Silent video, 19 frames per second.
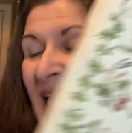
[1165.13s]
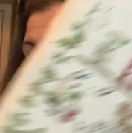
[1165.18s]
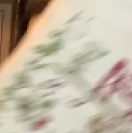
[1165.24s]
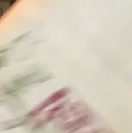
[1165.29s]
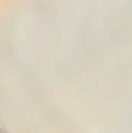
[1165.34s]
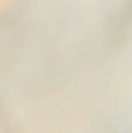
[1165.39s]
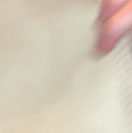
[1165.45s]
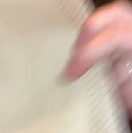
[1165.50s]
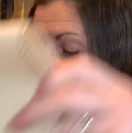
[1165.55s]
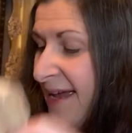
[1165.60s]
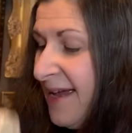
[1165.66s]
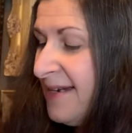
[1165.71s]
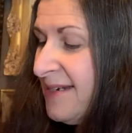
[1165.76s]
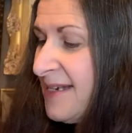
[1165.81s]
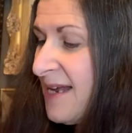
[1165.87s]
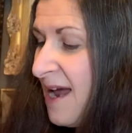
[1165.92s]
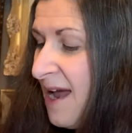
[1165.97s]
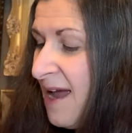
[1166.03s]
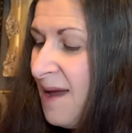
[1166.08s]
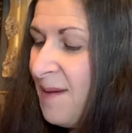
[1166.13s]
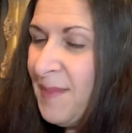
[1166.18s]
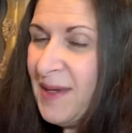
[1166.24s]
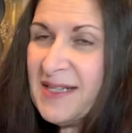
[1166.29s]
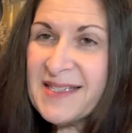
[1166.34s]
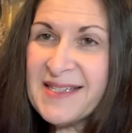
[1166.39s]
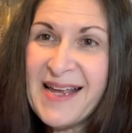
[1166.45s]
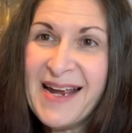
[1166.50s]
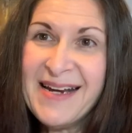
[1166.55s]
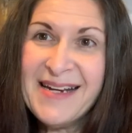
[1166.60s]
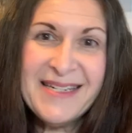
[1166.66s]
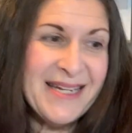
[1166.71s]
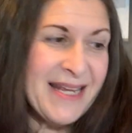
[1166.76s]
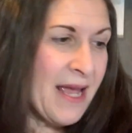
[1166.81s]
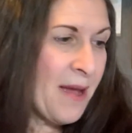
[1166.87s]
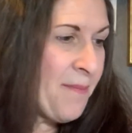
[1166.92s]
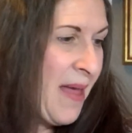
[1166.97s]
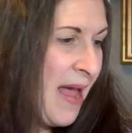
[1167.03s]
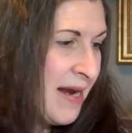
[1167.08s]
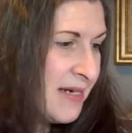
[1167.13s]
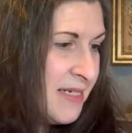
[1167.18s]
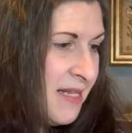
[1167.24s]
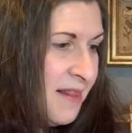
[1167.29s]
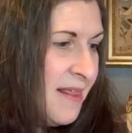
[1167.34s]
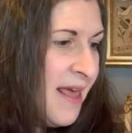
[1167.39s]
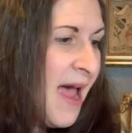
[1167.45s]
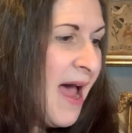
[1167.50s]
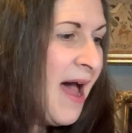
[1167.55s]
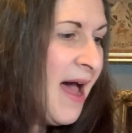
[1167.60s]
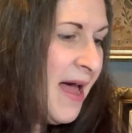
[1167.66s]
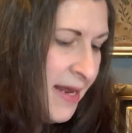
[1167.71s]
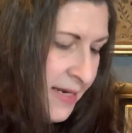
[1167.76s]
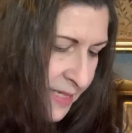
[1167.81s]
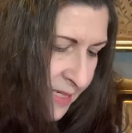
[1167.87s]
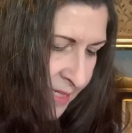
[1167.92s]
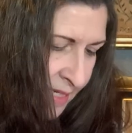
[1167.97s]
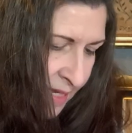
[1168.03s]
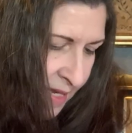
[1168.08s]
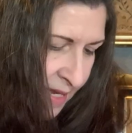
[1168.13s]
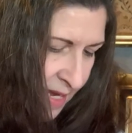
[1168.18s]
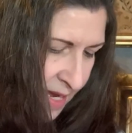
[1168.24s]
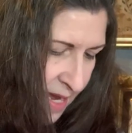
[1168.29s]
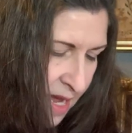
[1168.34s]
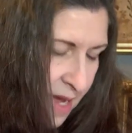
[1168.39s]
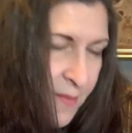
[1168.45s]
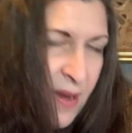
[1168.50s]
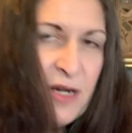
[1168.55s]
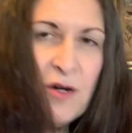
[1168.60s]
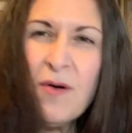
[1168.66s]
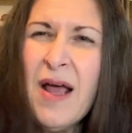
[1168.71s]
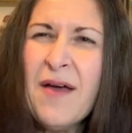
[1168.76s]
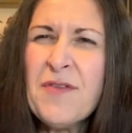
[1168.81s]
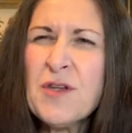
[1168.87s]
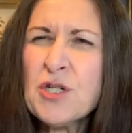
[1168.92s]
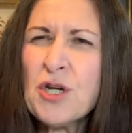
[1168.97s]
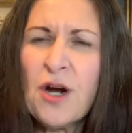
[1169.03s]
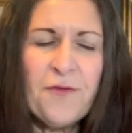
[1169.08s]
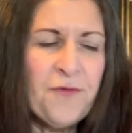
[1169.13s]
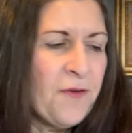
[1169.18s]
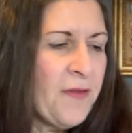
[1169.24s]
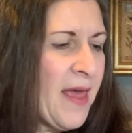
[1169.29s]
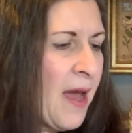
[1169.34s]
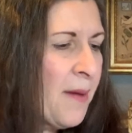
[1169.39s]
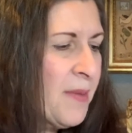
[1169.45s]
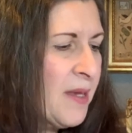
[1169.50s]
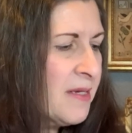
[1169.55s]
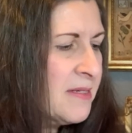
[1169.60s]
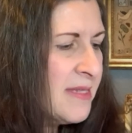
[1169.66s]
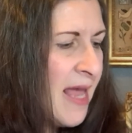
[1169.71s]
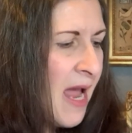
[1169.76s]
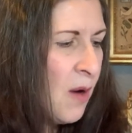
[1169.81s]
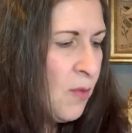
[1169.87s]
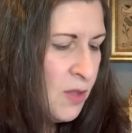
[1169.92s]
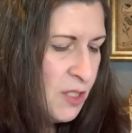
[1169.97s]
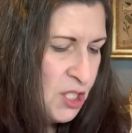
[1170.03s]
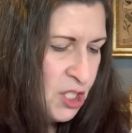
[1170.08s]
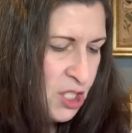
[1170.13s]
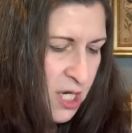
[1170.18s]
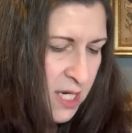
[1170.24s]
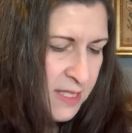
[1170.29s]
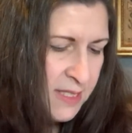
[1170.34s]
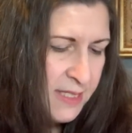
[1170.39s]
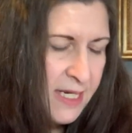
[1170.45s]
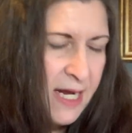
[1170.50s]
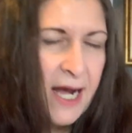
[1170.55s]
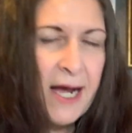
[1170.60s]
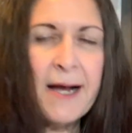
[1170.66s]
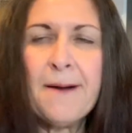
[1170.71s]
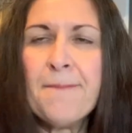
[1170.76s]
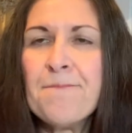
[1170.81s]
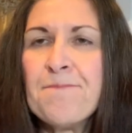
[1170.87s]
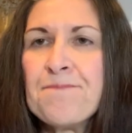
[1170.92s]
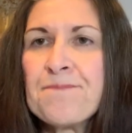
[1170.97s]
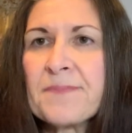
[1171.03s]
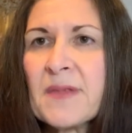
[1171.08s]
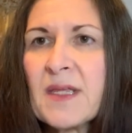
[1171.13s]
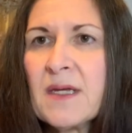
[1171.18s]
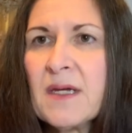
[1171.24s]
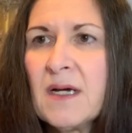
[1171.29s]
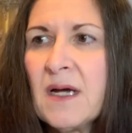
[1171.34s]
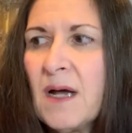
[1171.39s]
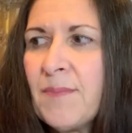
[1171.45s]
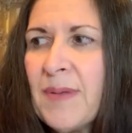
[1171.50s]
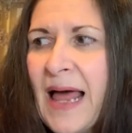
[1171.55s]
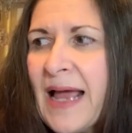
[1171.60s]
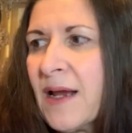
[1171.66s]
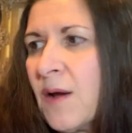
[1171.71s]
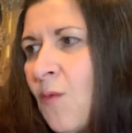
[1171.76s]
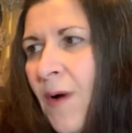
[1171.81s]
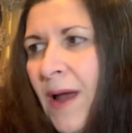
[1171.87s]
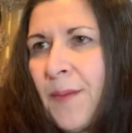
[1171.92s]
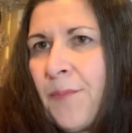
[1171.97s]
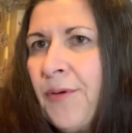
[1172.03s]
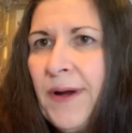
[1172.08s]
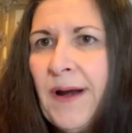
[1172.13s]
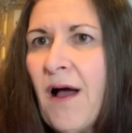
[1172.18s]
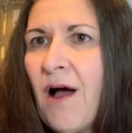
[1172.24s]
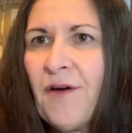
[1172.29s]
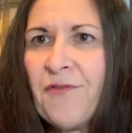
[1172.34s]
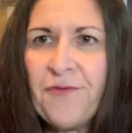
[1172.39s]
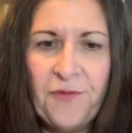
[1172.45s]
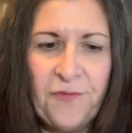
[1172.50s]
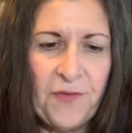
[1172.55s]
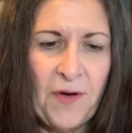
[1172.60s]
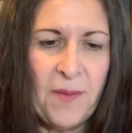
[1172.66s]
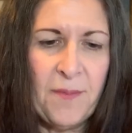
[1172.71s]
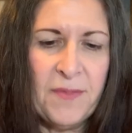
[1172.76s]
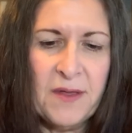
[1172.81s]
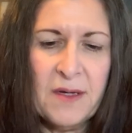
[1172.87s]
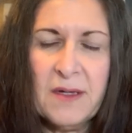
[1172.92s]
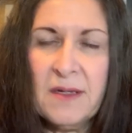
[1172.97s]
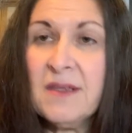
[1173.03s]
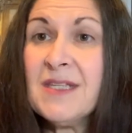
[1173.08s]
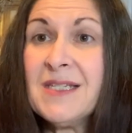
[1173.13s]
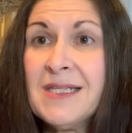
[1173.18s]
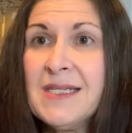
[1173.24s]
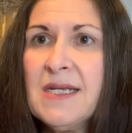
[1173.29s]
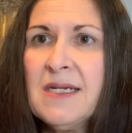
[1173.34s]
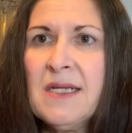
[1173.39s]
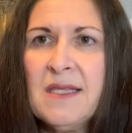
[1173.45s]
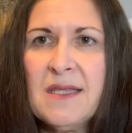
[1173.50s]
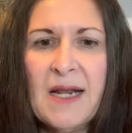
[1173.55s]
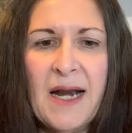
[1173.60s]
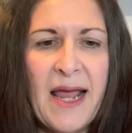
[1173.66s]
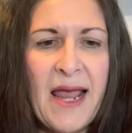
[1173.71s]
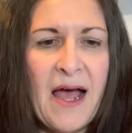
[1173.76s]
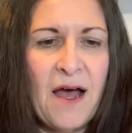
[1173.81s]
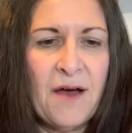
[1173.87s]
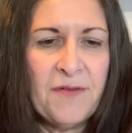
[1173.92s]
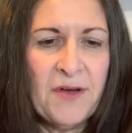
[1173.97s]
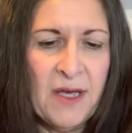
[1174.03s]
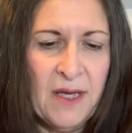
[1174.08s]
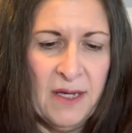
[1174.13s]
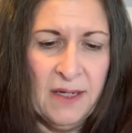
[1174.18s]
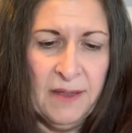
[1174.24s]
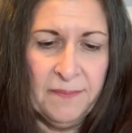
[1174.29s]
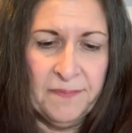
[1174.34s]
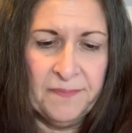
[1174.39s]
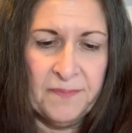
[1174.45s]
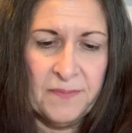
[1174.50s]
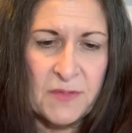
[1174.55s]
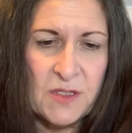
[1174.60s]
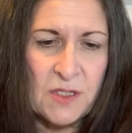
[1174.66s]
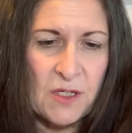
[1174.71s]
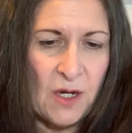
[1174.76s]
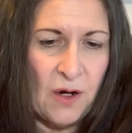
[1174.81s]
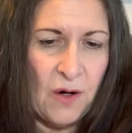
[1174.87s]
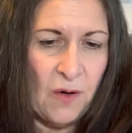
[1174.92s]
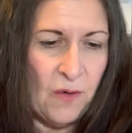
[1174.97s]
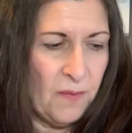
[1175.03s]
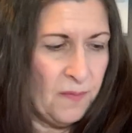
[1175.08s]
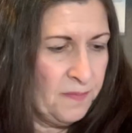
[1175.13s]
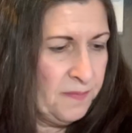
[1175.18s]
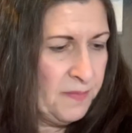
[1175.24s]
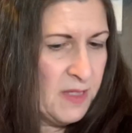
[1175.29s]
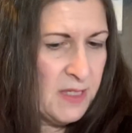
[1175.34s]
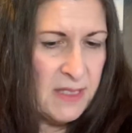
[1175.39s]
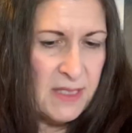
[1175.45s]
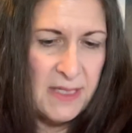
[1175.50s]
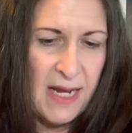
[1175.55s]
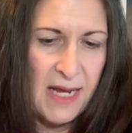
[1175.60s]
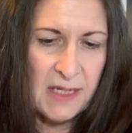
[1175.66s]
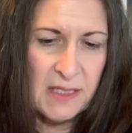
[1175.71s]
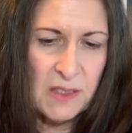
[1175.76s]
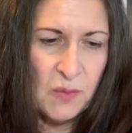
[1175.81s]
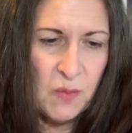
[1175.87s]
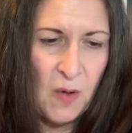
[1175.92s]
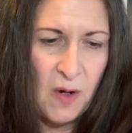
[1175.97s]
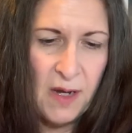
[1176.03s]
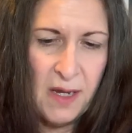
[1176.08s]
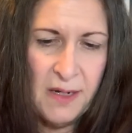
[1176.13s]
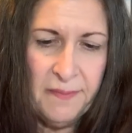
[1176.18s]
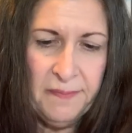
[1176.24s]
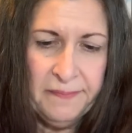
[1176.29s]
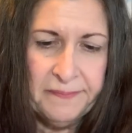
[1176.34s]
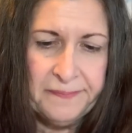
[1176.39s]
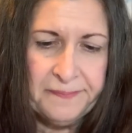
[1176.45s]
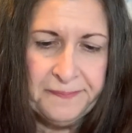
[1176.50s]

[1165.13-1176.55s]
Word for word: And I'm excited to get back to that. Um, I don't have the chart for that because that was just um, a black and white print off from the, the CD that I have. So this next one,